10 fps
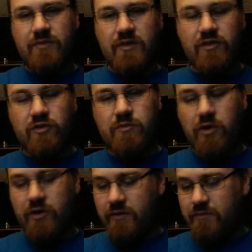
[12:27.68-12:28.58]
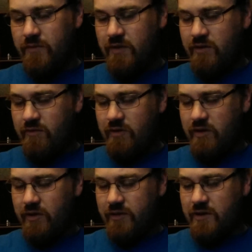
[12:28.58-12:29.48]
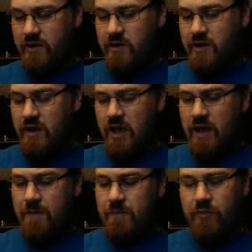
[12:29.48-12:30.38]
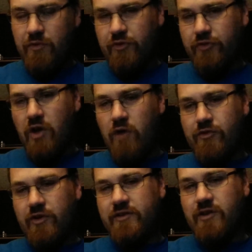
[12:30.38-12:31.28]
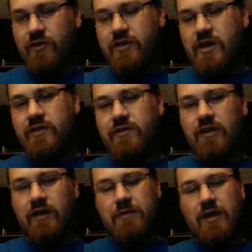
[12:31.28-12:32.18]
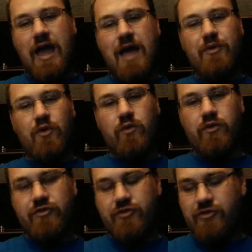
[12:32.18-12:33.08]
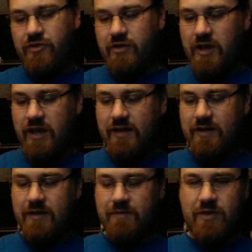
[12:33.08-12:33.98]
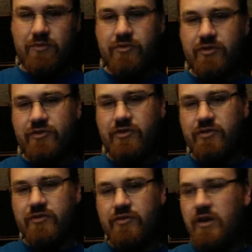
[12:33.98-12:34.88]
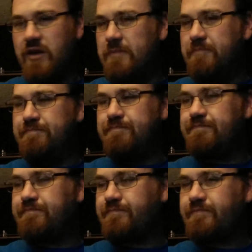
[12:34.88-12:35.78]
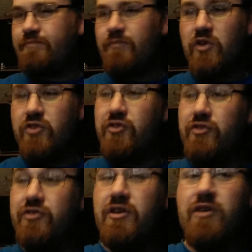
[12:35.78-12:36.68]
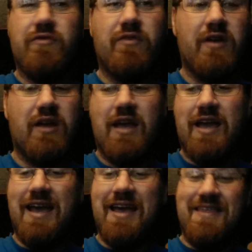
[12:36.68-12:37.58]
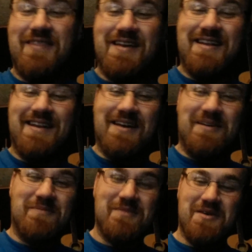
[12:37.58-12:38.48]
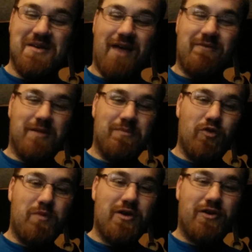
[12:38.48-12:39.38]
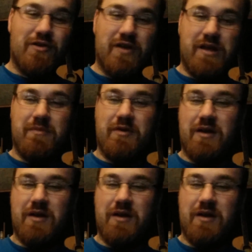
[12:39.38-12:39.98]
Central Park, out there, there's a soft drink. It's called Ski. It's a lemon, lime, and orange, and that's what this is. It's good stuff. And then I've got a blueberry cream.